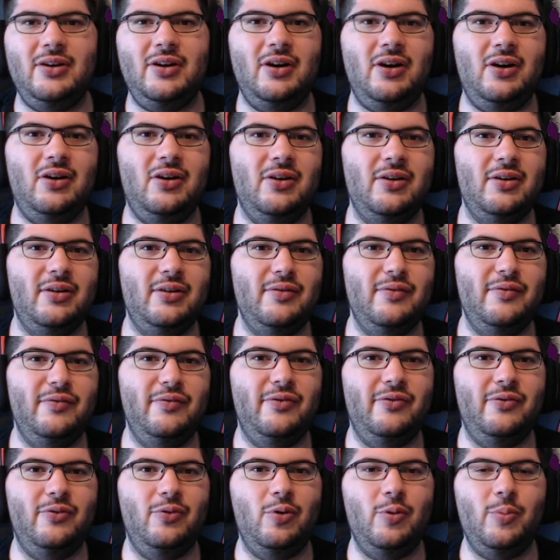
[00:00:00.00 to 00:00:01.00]

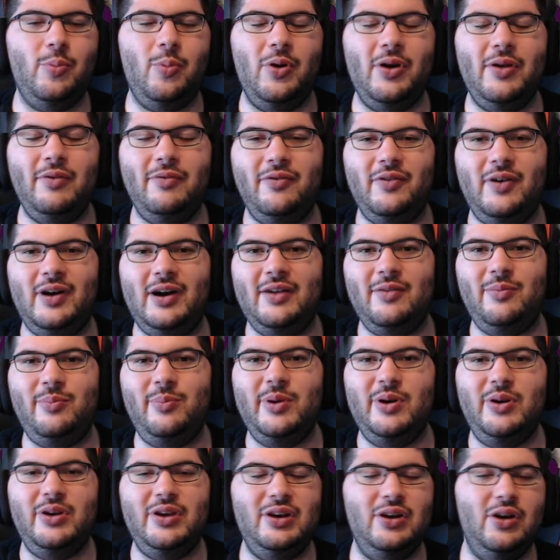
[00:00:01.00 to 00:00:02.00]
104.5
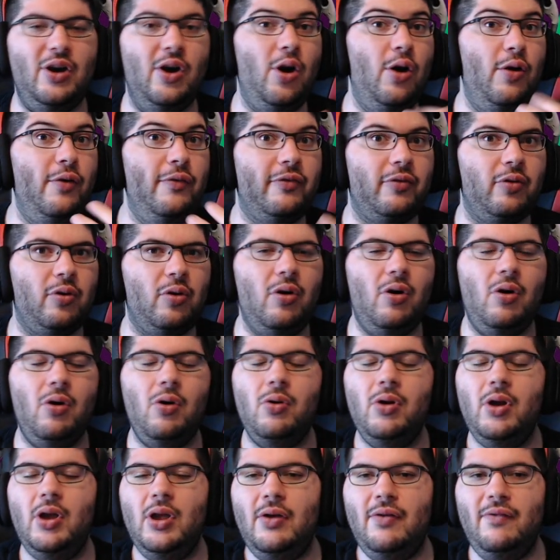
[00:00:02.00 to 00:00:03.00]
million
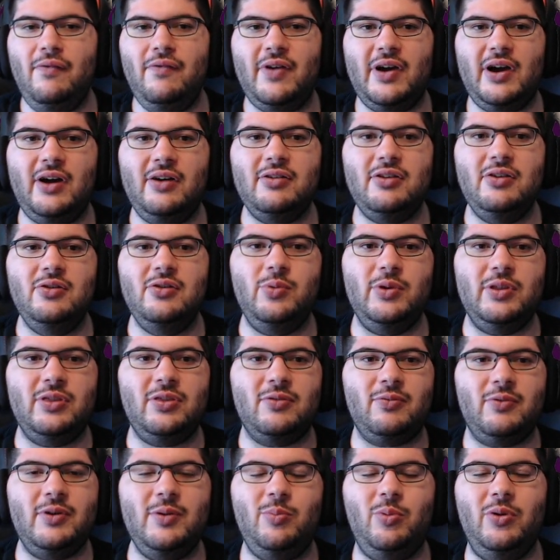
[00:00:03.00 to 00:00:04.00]
overall value with
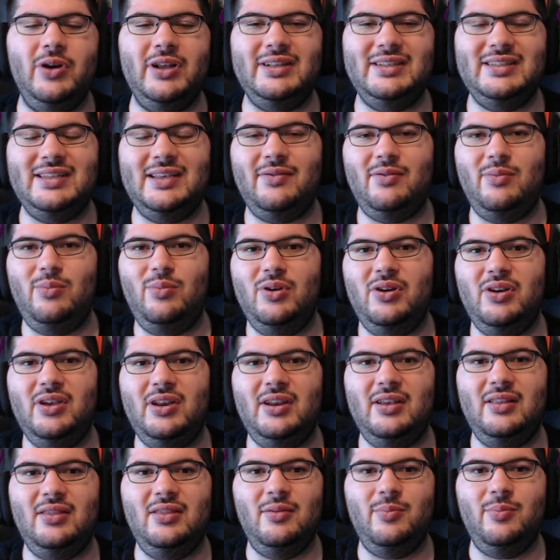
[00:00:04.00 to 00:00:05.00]
3.7 million
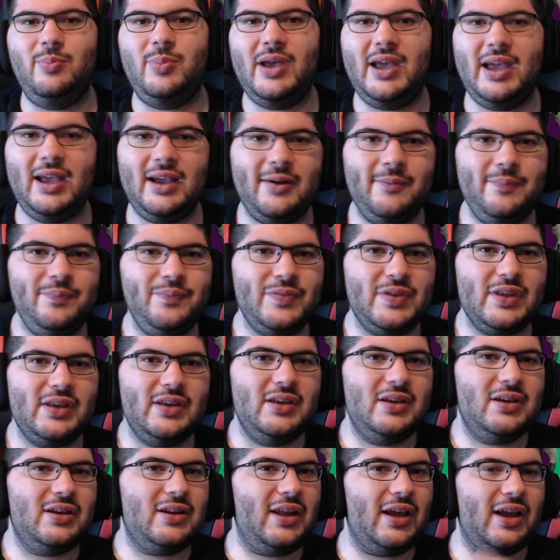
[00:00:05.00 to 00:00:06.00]
in the bank.
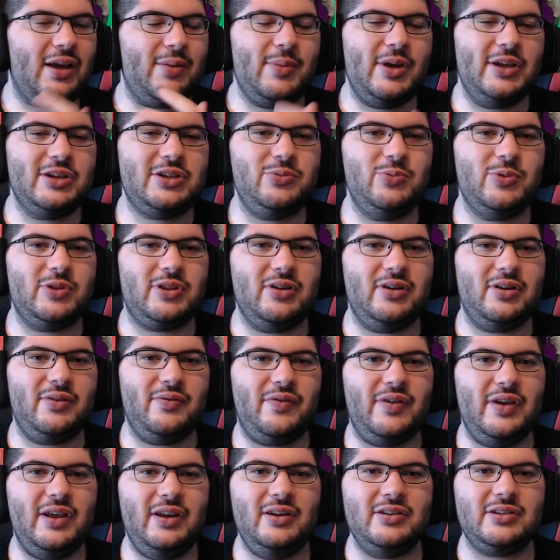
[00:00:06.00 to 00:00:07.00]
Like I mentioned with our
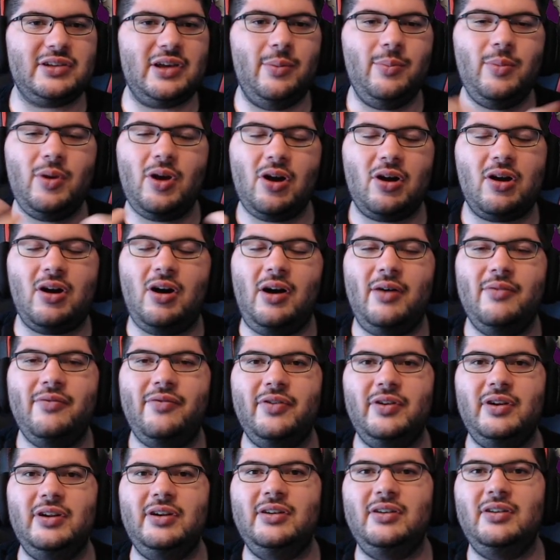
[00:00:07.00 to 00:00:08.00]
defenders, I'm not
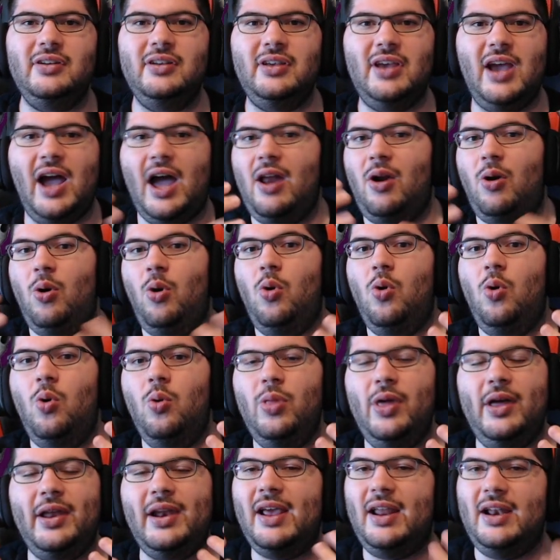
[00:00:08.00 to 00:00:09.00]
confident at all
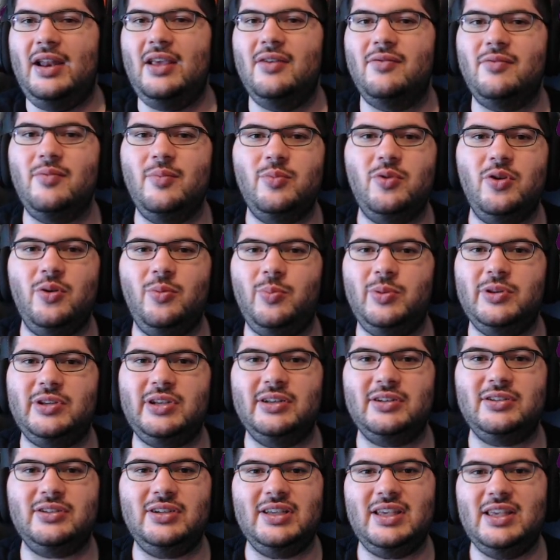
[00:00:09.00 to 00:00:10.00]
that any of them could
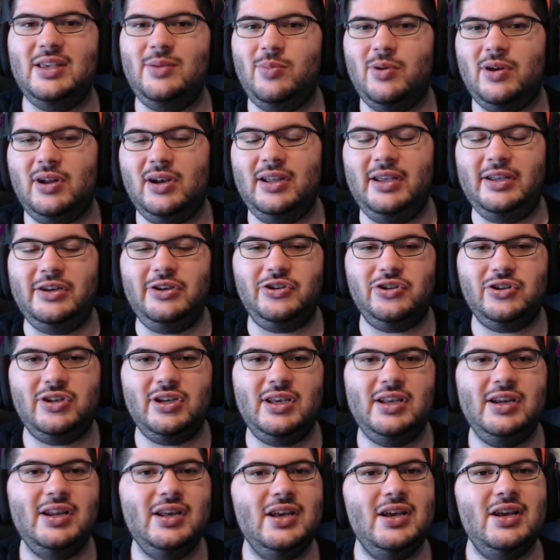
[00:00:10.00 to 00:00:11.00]
potentially keep a clean
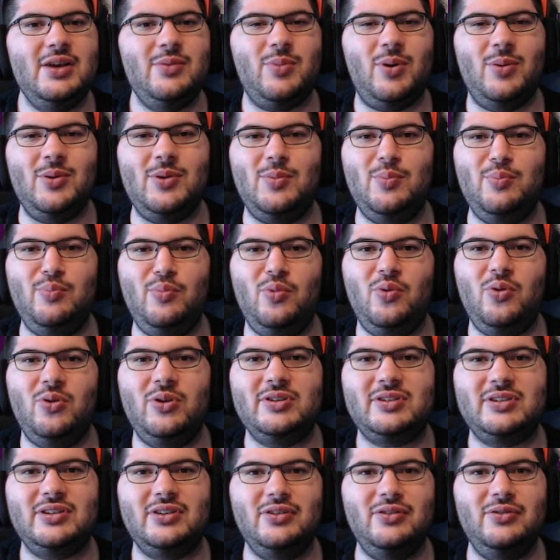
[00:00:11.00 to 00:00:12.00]
sheet, probably more
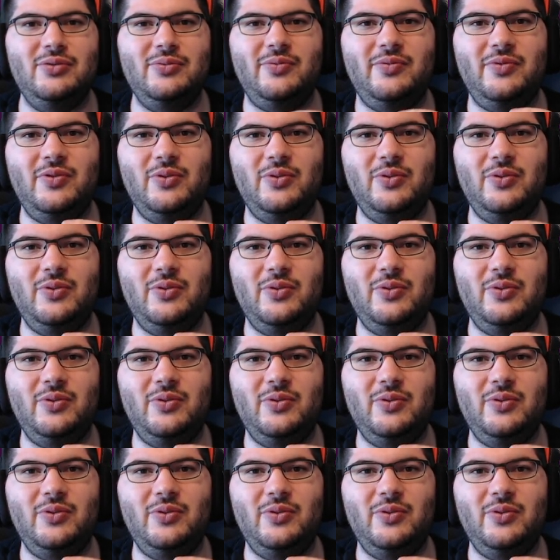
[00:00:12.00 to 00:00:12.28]
so